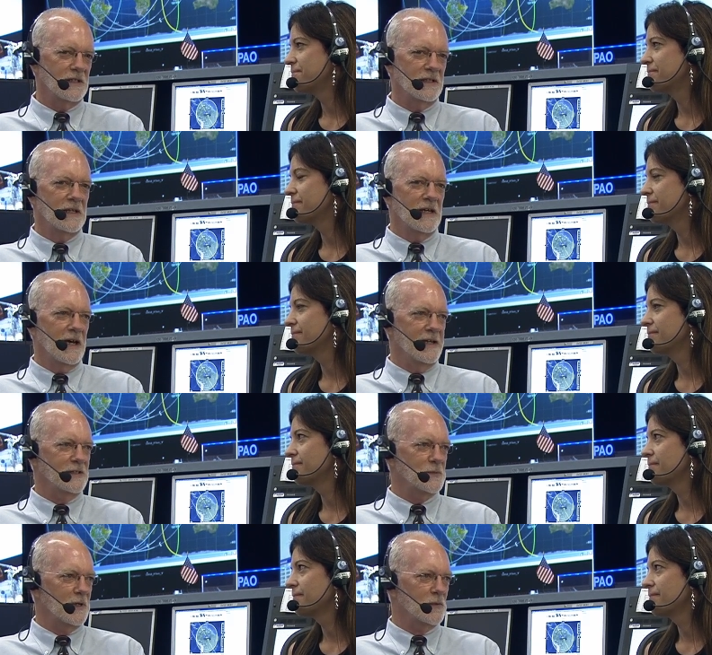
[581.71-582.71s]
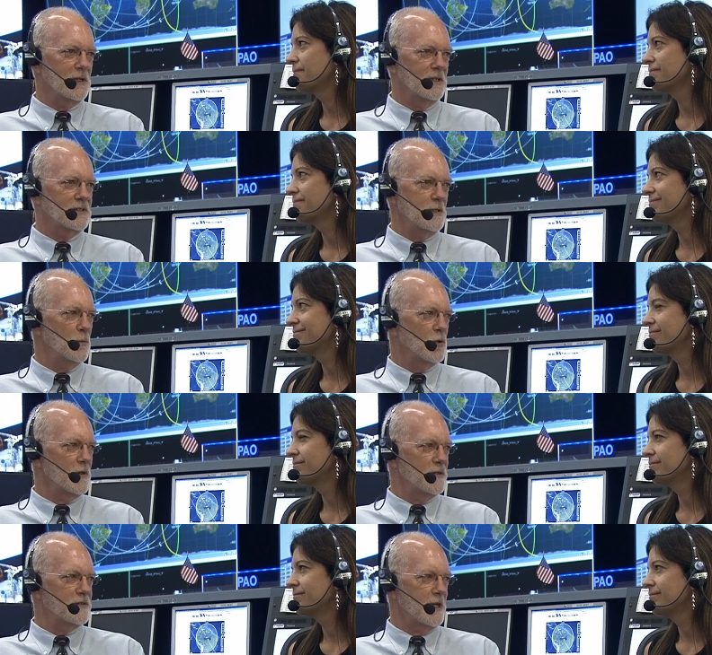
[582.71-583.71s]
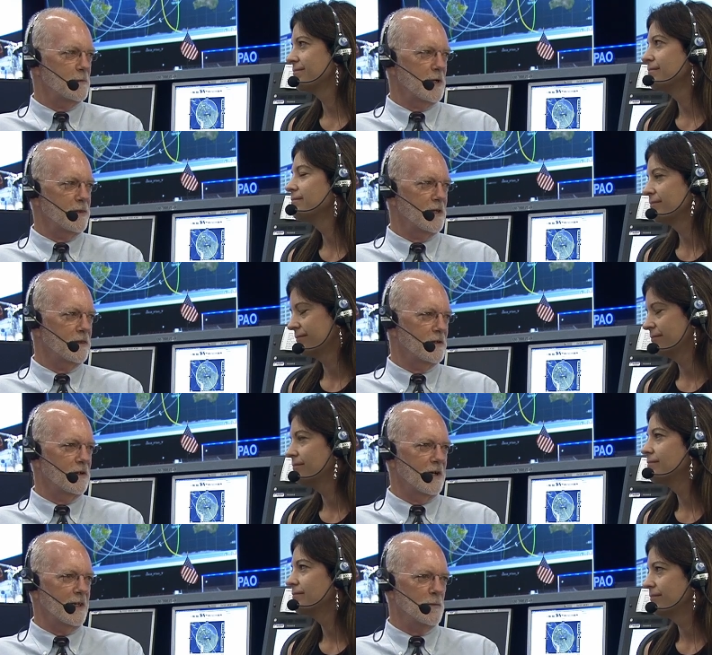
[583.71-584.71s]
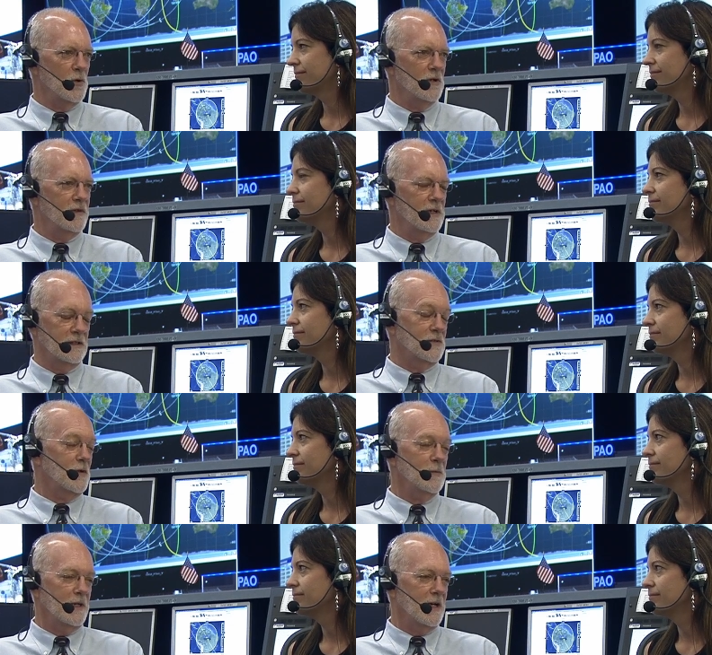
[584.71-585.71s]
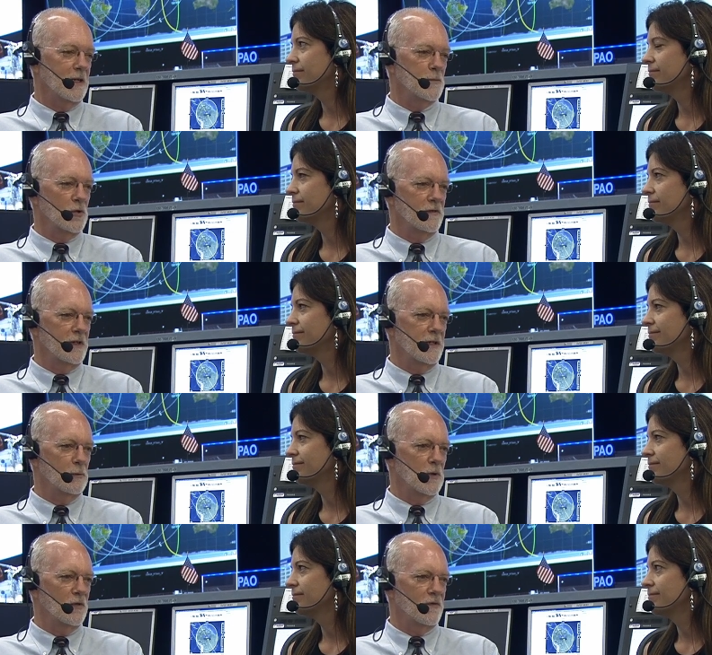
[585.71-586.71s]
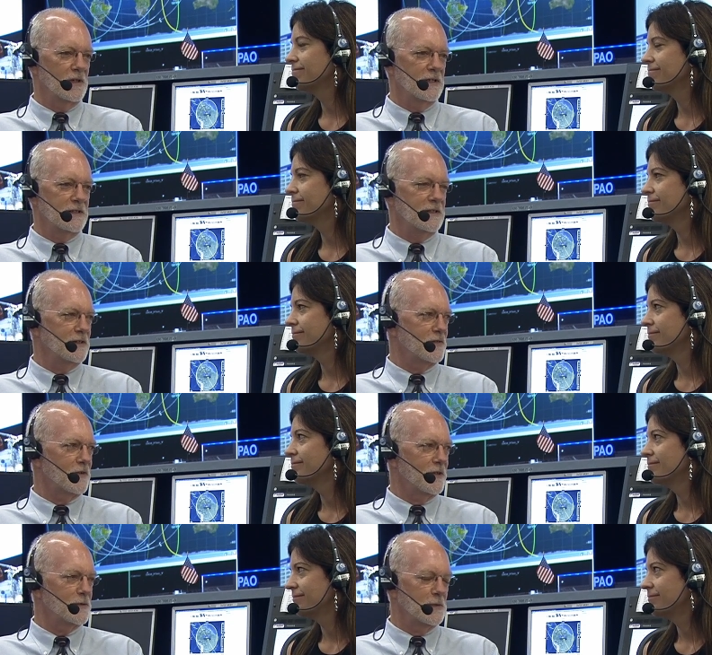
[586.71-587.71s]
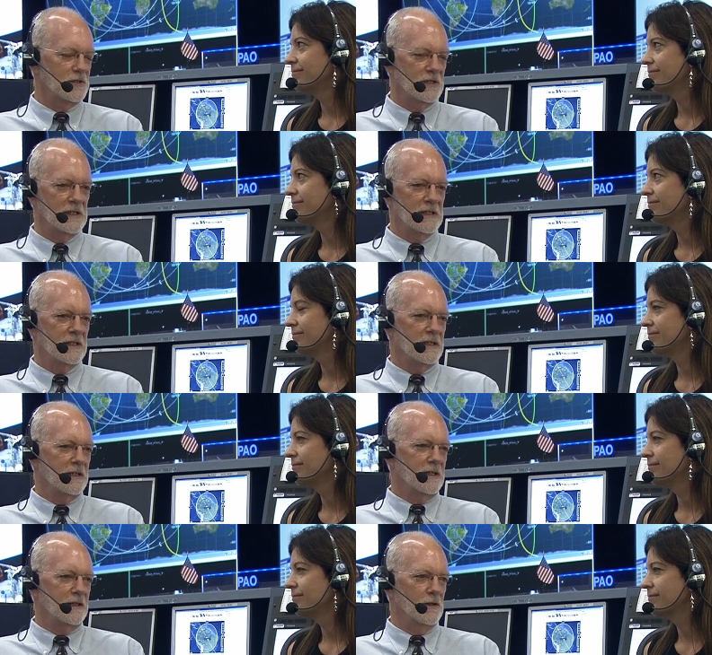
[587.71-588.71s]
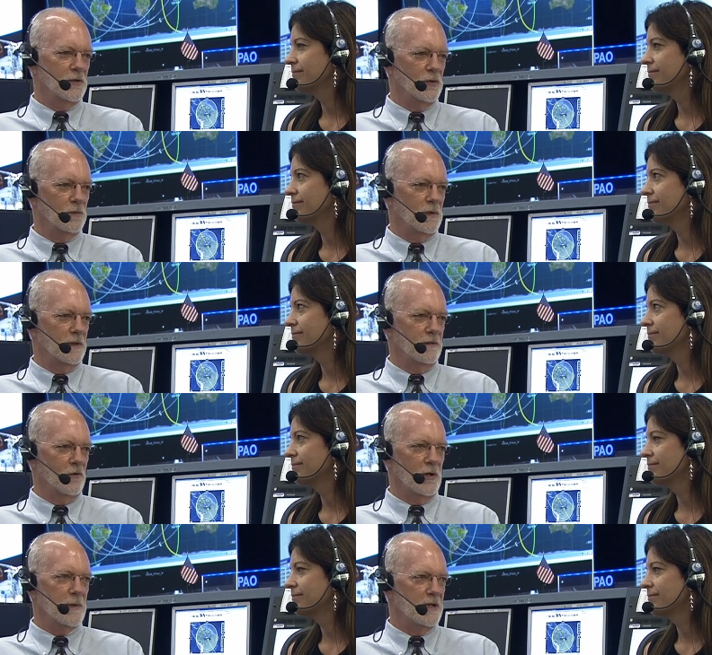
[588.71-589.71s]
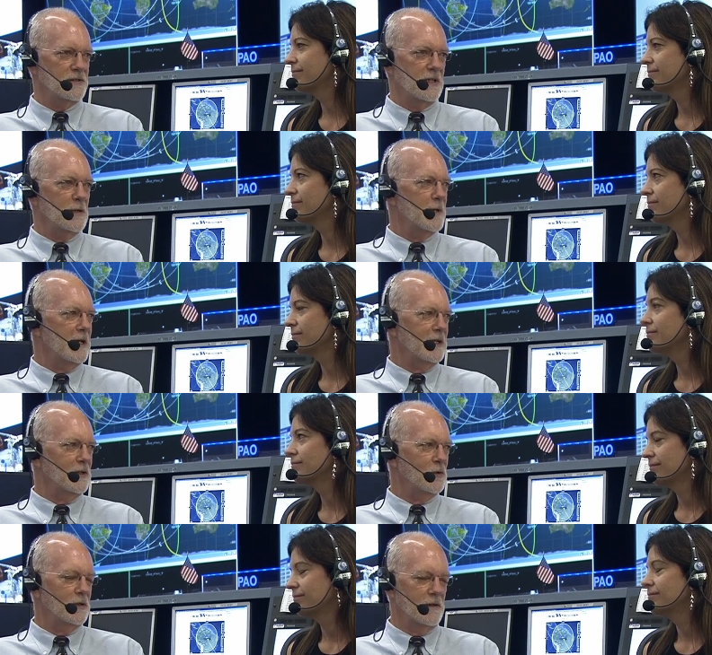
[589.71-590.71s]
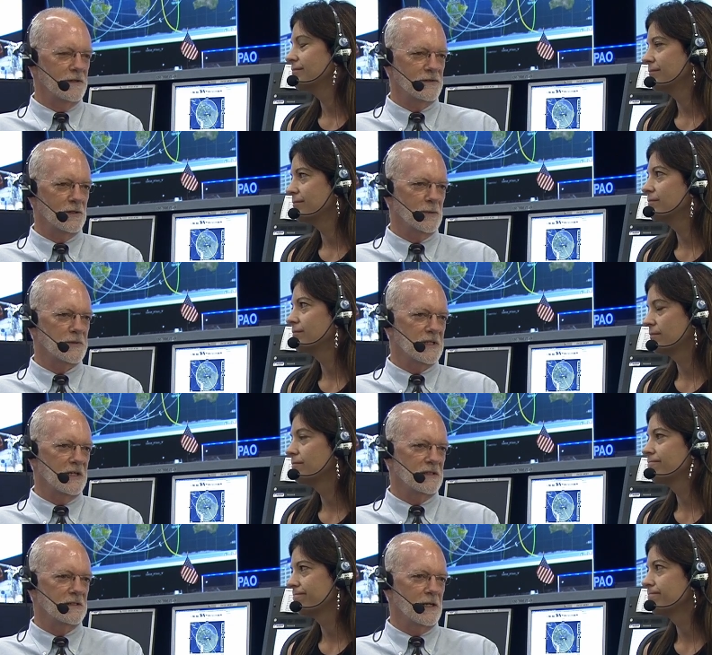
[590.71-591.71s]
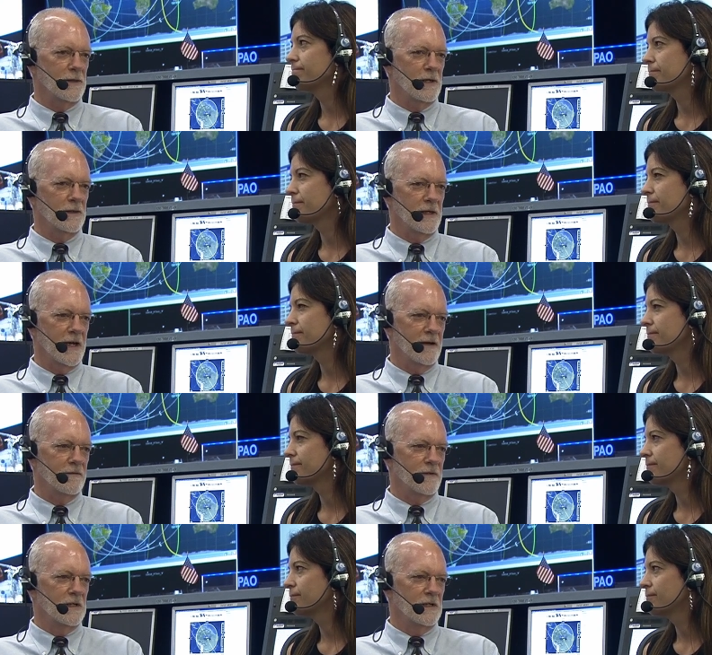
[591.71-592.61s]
Speaker 1: Uh, I expect we're going to see more of the same. I think they're highly motivated, extremely highly motivated. They're both volunteers for this mission. They'll do the very best anybody can do under these circumstances. I think they have